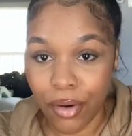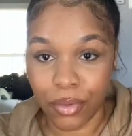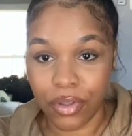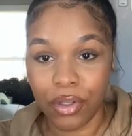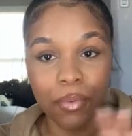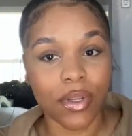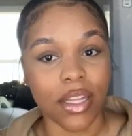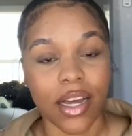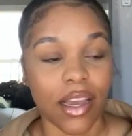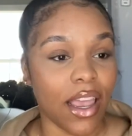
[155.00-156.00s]
you in
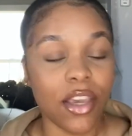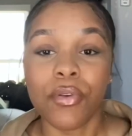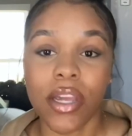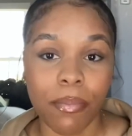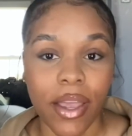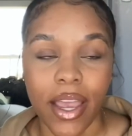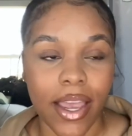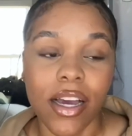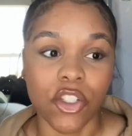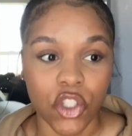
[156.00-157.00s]
luck, and you didn't pay
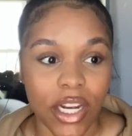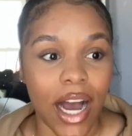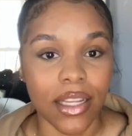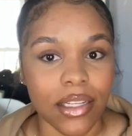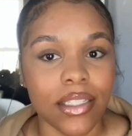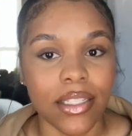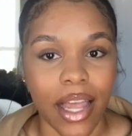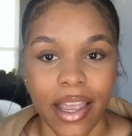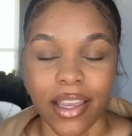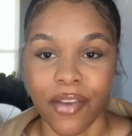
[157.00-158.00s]
$800.
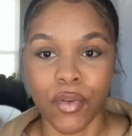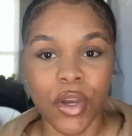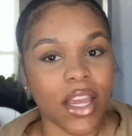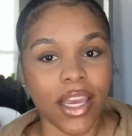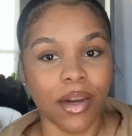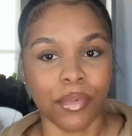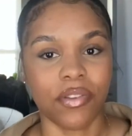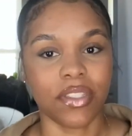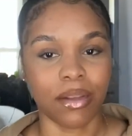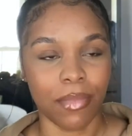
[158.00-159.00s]
Like, if you didn't get them off of
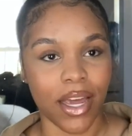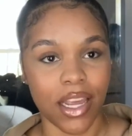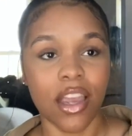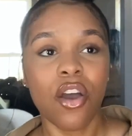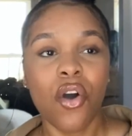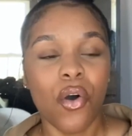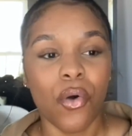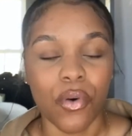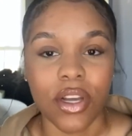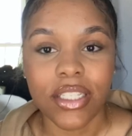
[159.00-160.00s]
somebody
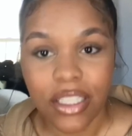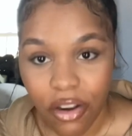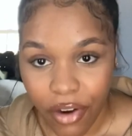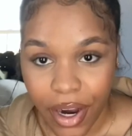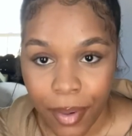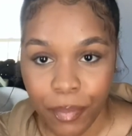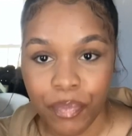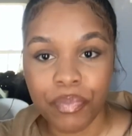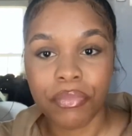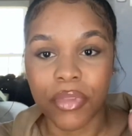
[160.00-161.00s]
on Instagram,
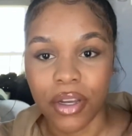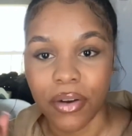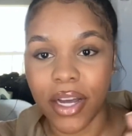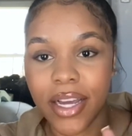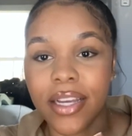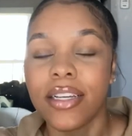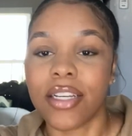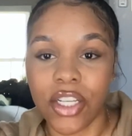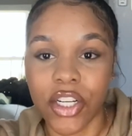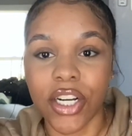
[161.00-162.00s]
okay,
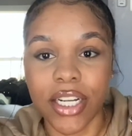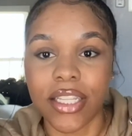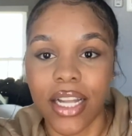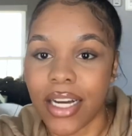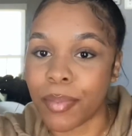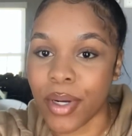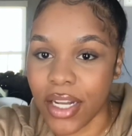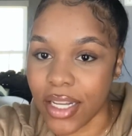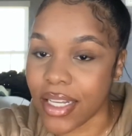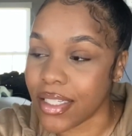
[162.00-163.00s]
you're in luck,
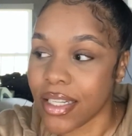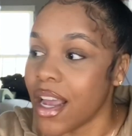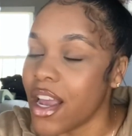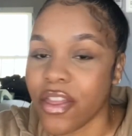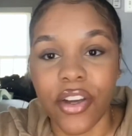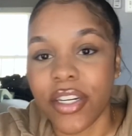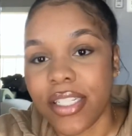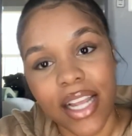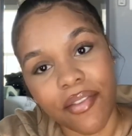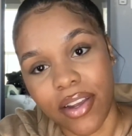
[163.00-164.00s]
because
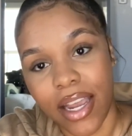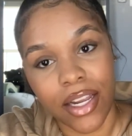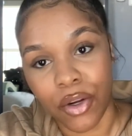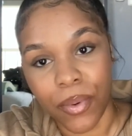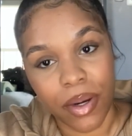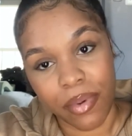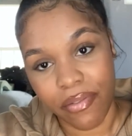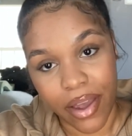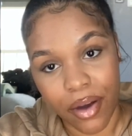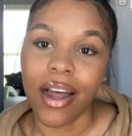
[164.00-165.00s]
37 ain't nowhere to be
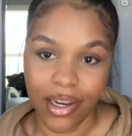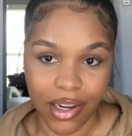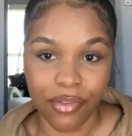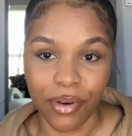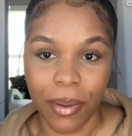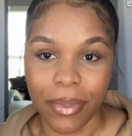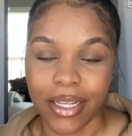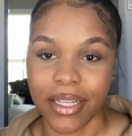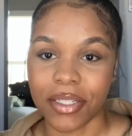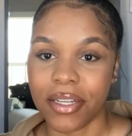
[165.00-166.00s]
found. Enough
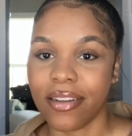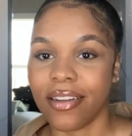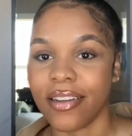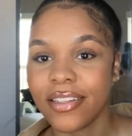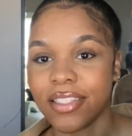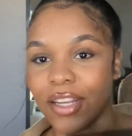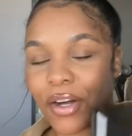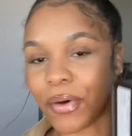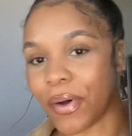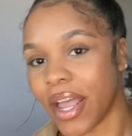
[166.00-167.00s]
rambling.
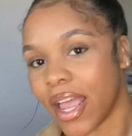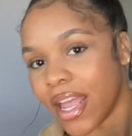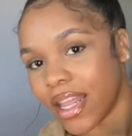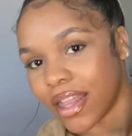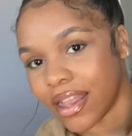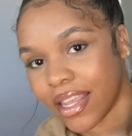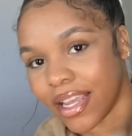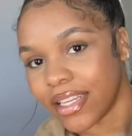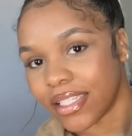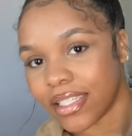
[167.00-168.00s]
So
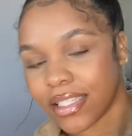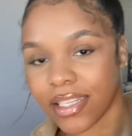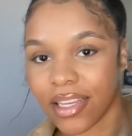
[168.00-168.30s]
this